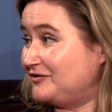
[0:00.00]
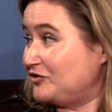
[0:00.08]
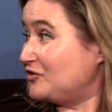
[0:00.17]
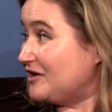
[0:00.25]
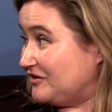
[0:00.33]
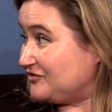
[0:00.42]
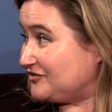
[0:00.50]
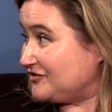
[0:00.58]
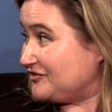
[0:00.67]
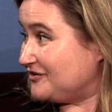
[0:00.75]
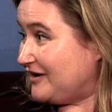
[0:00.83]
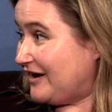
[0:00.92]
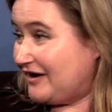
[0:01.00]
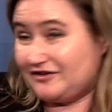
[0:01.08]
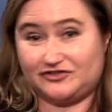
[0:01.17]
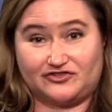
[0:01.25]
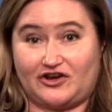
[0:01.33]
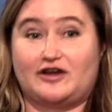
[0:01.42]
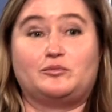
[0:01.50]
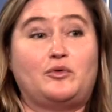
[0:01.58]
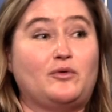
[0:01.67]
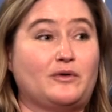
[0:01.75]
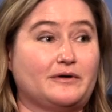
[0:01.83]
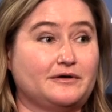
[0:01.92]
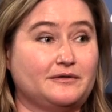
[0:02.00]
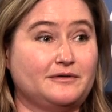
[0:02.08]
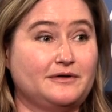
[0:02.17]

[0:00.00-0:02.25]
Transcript: the list as child porn.